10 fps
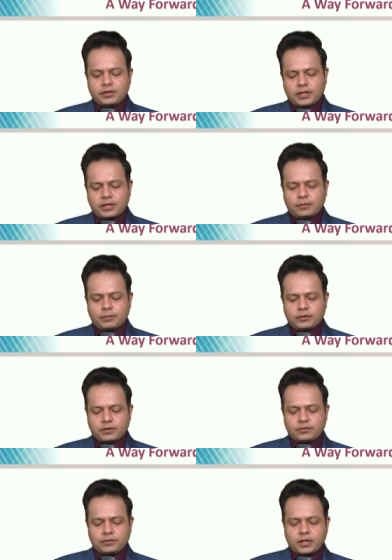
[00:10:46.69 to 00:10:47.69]
taking
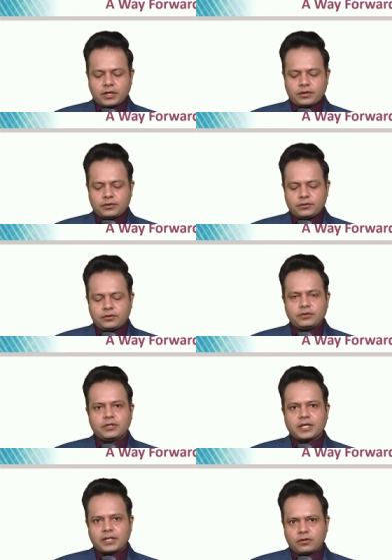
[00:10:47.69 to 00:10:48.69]
madrasa under the
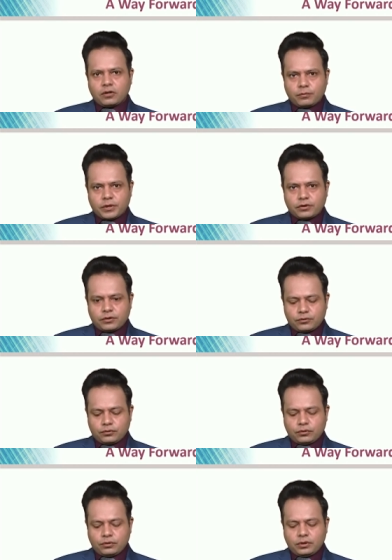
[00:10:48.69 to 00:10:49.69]
direct government
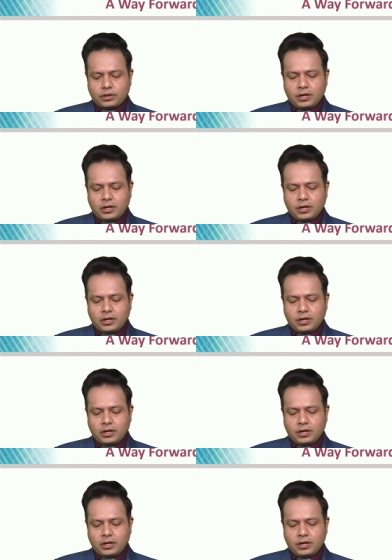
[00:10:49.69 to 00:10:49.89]
control,